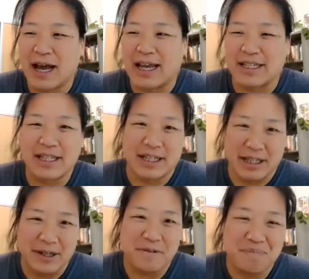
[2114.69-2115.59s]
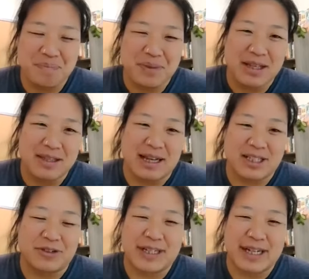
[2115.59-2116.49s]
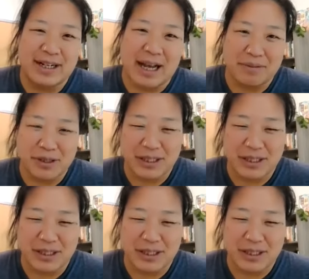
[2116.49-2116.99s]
idea that direct air capture